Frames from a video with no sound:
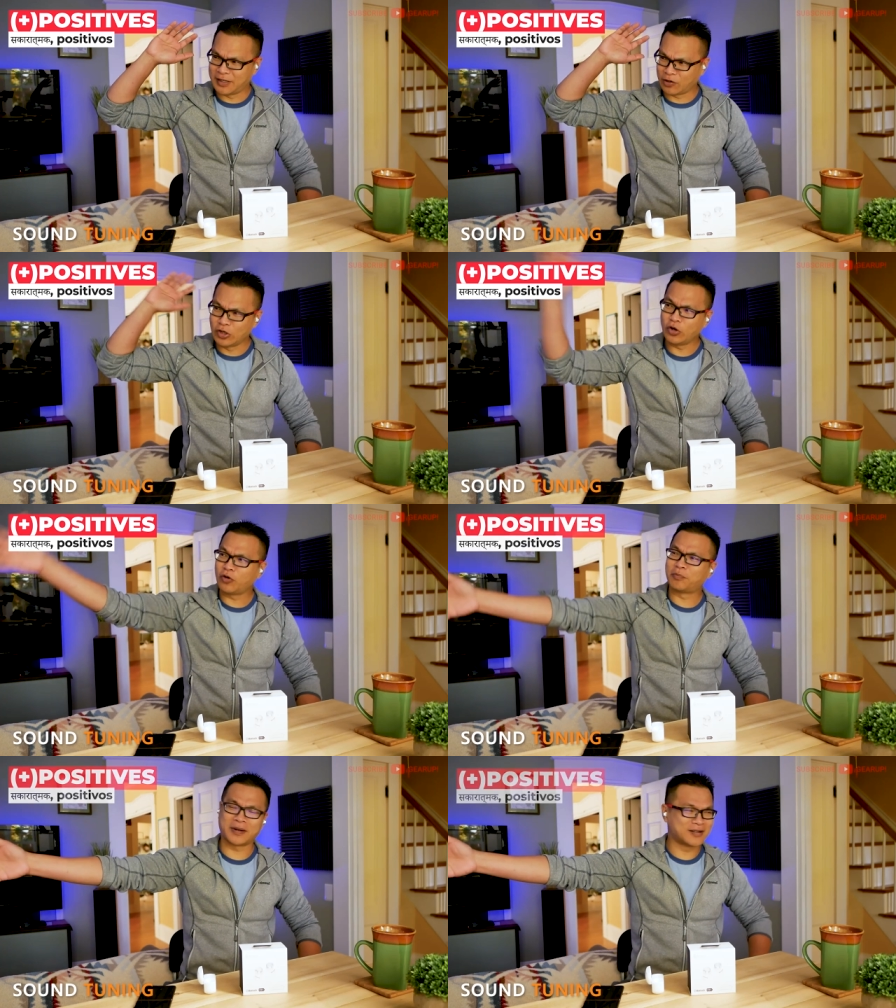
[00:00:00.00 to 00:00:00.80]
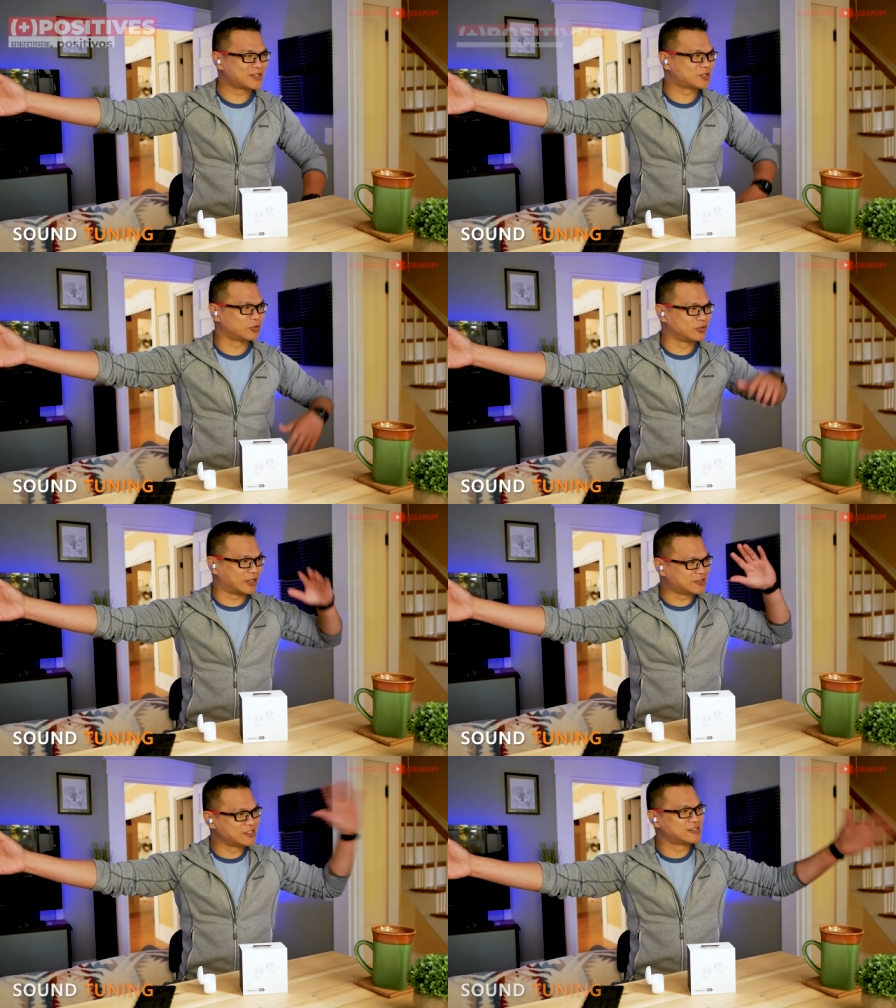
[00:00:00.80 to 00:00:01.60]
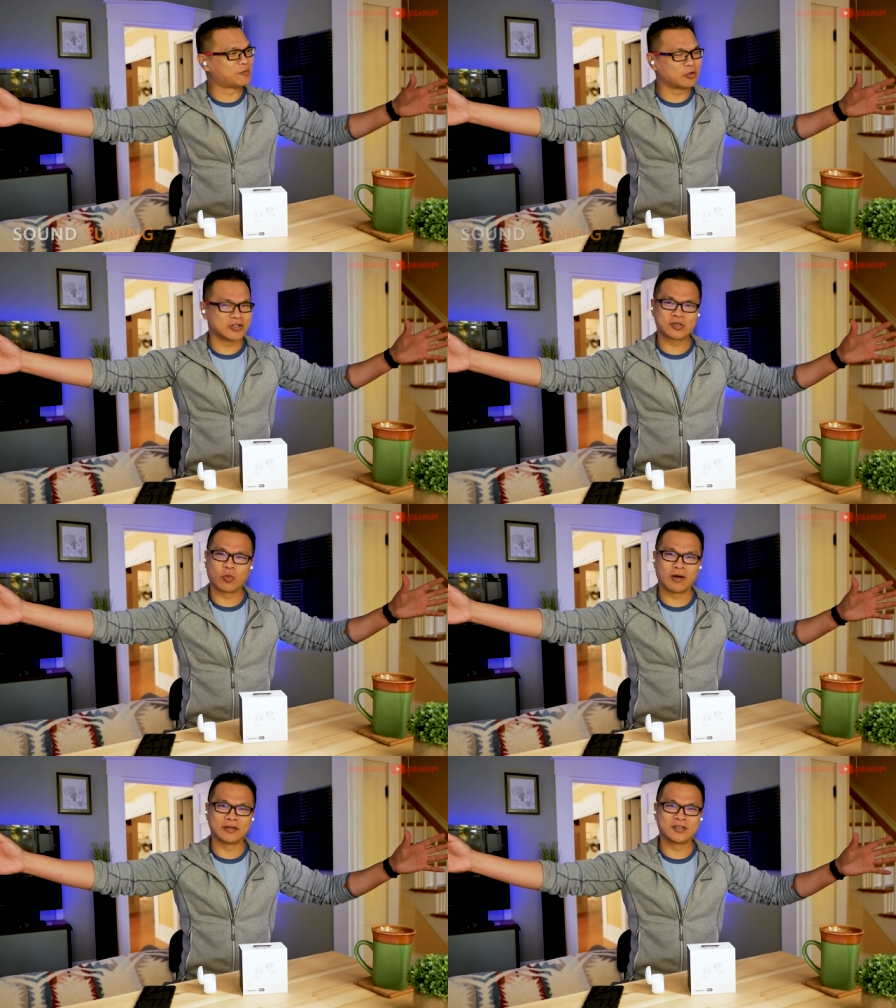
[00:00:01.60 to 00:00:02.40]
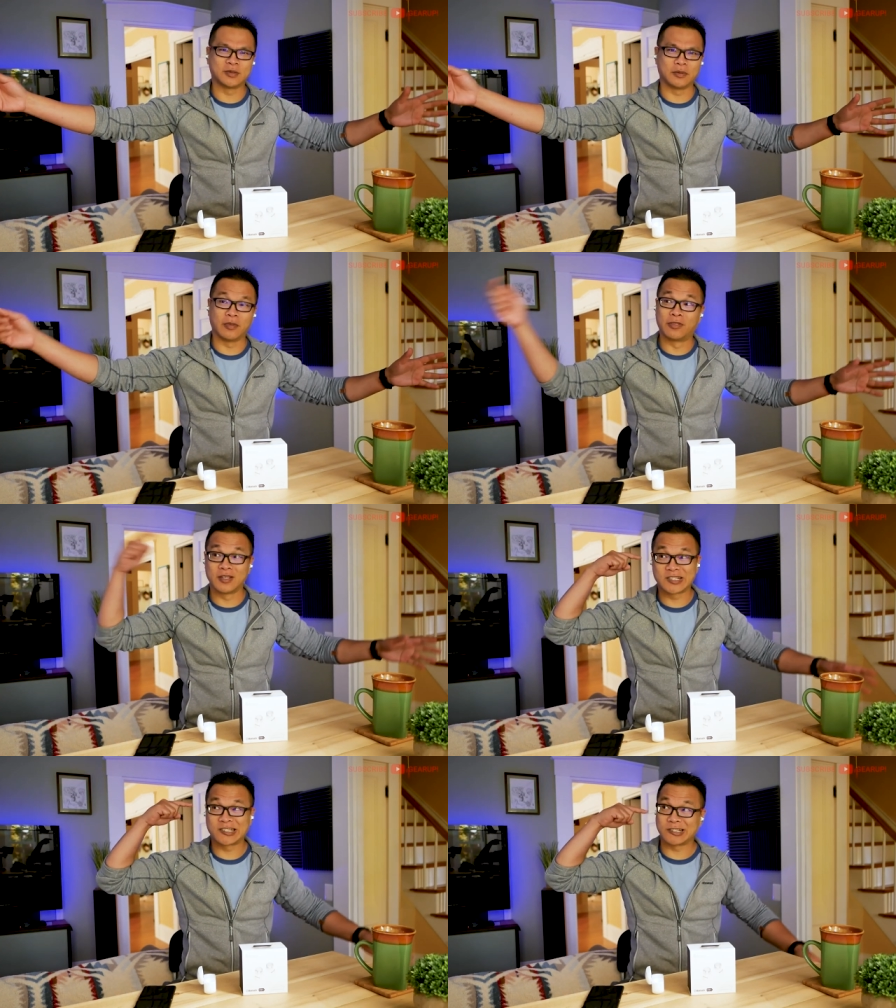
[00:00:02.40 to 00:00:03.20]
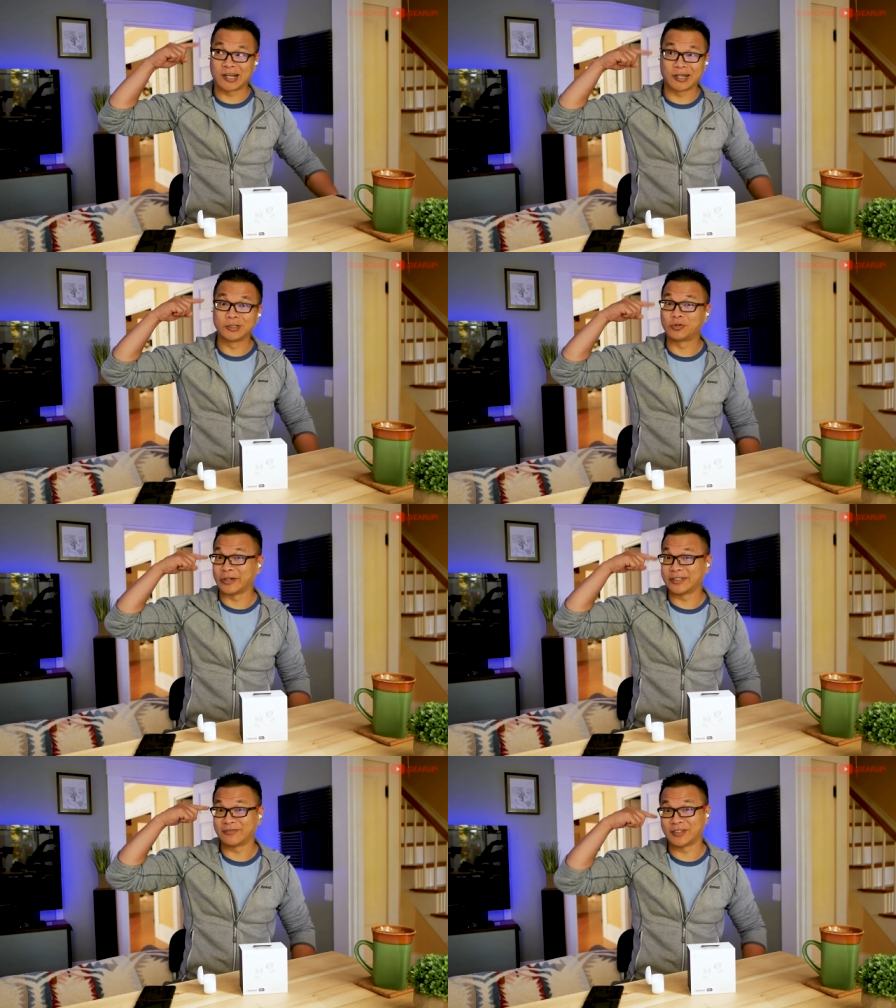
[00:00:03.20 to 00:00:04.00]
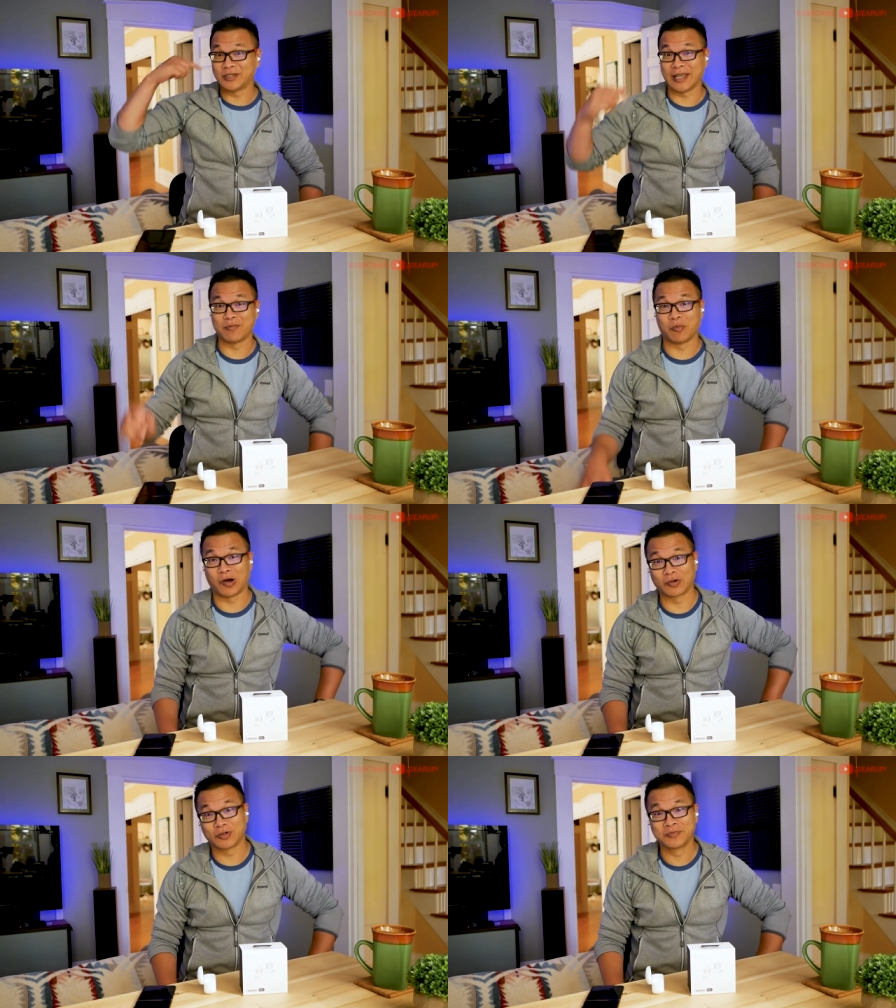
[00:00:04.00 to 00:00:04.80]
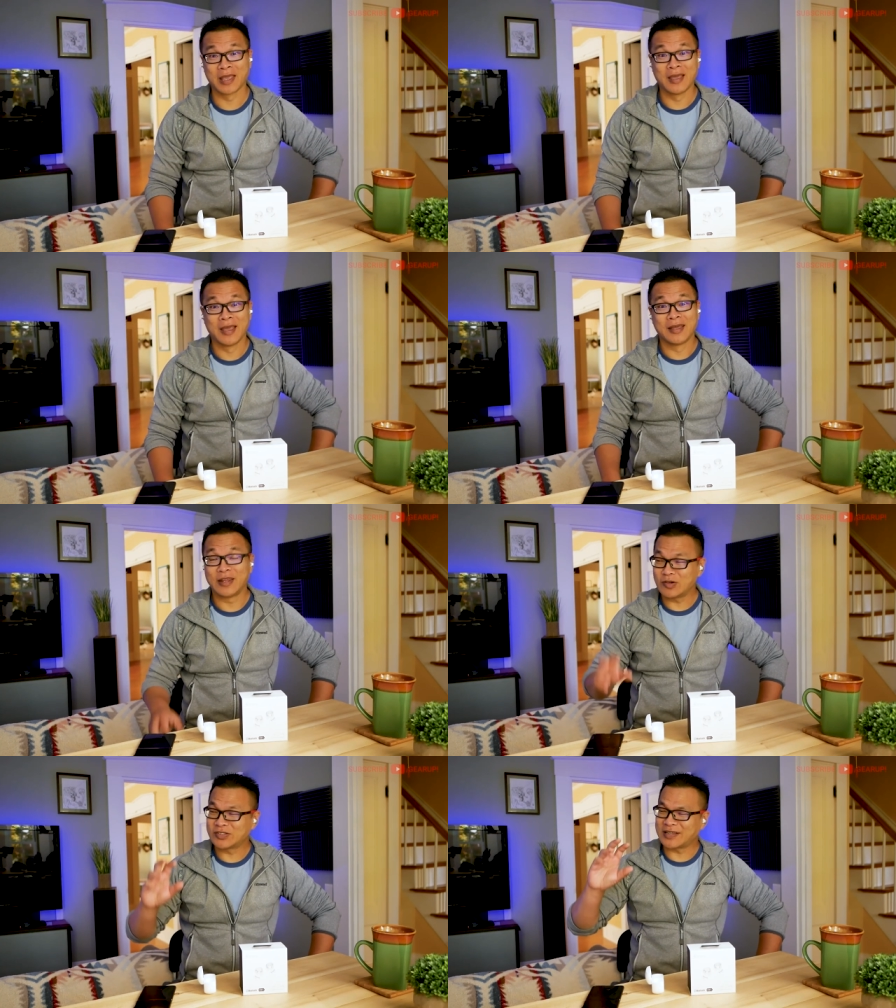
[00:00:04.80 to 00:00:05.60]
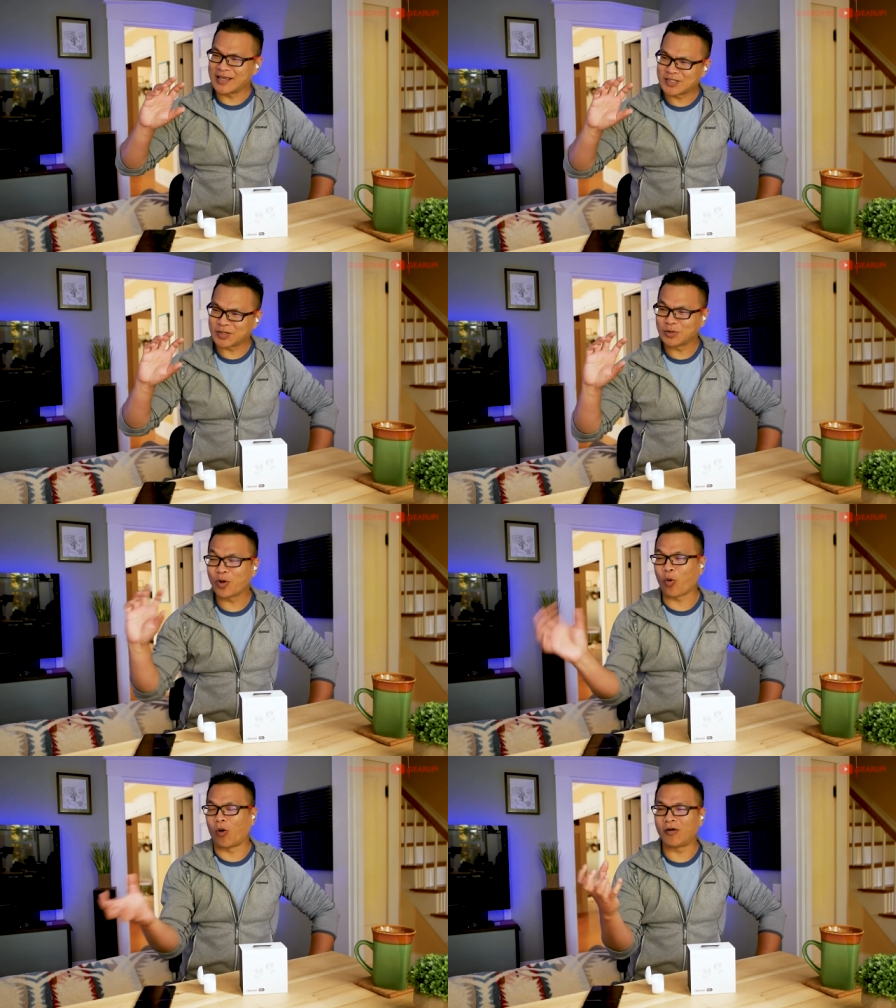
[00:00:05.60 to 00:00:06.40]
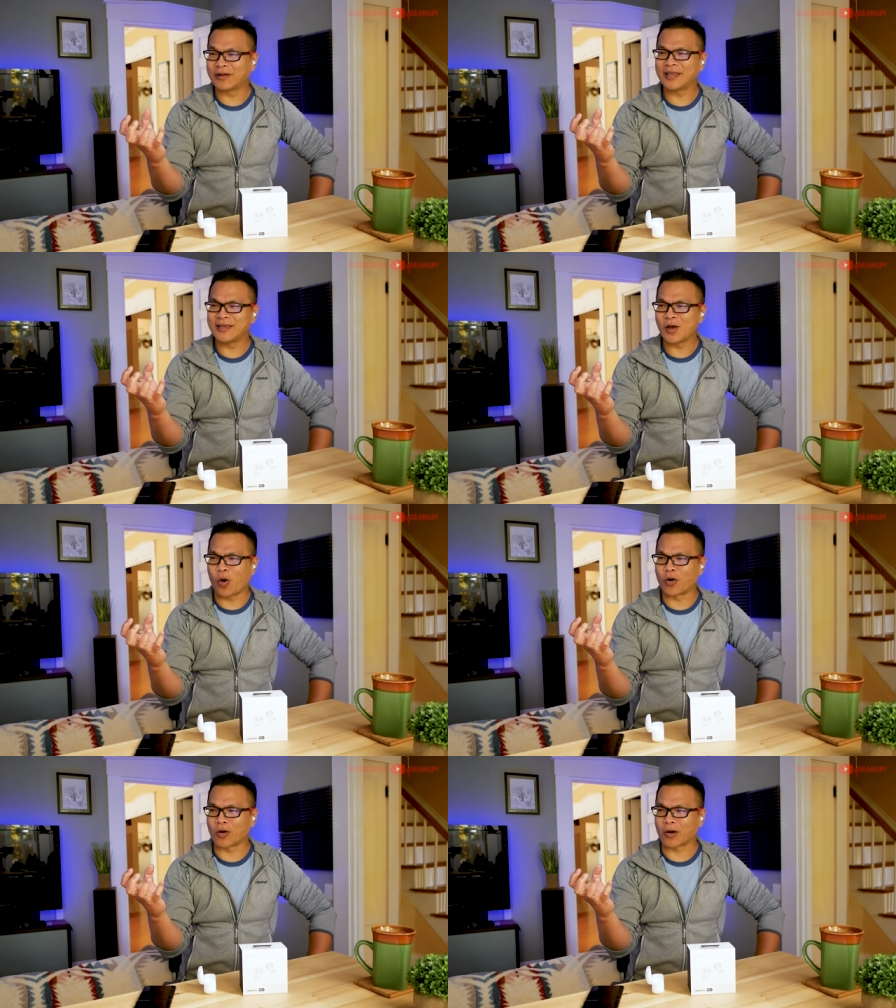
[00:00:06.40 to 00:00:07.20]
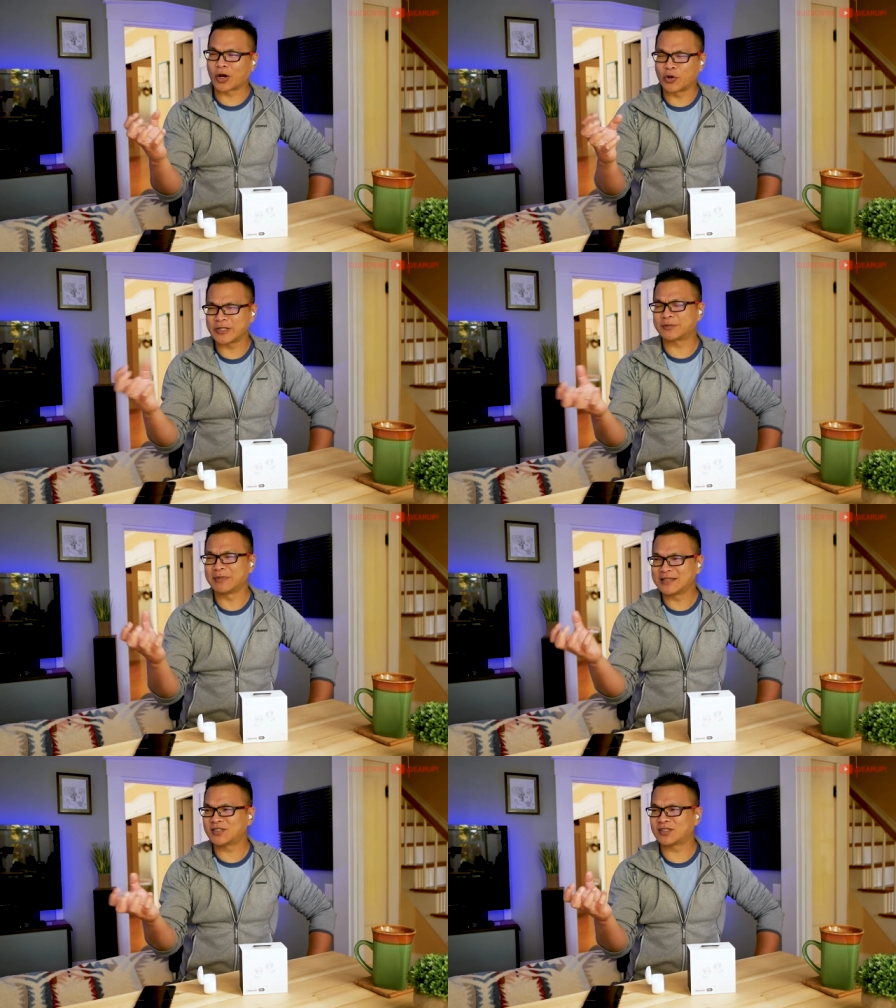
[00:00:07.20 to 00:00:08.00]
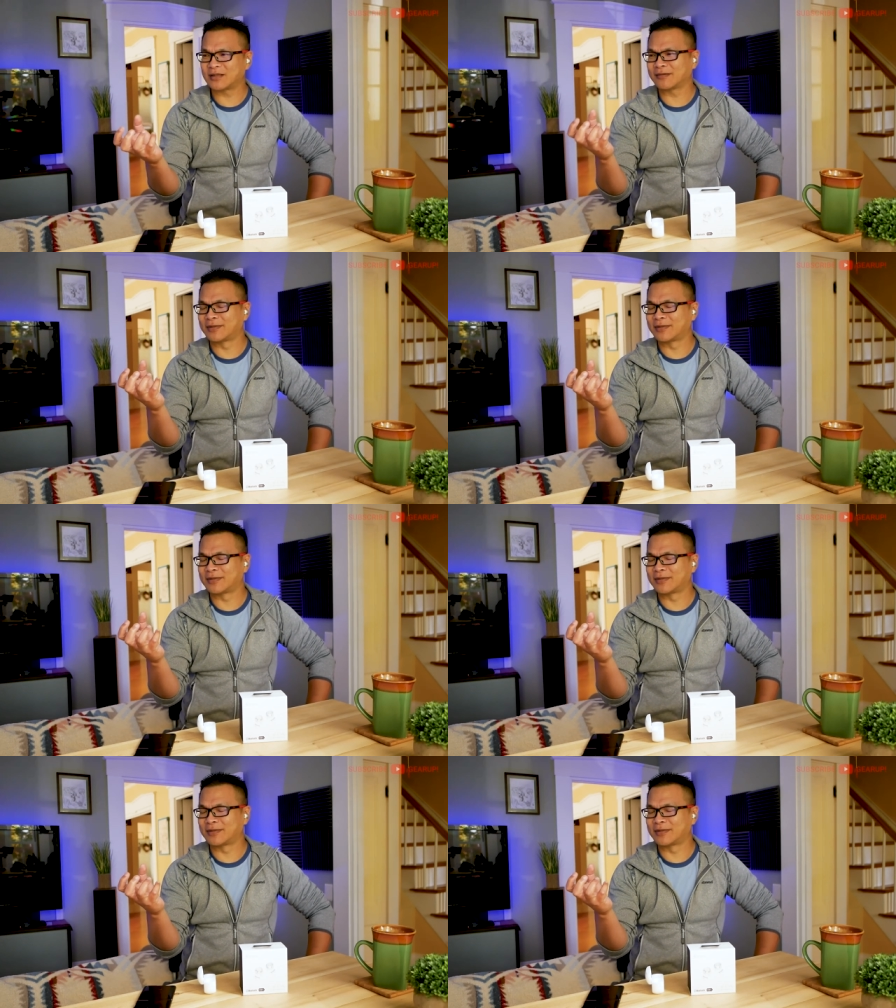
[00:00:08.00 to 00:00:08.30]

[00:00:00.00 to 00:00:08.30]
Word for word: their Neo buds to their TWS1 to this uncreatively named model, there's a certain quality or crispness.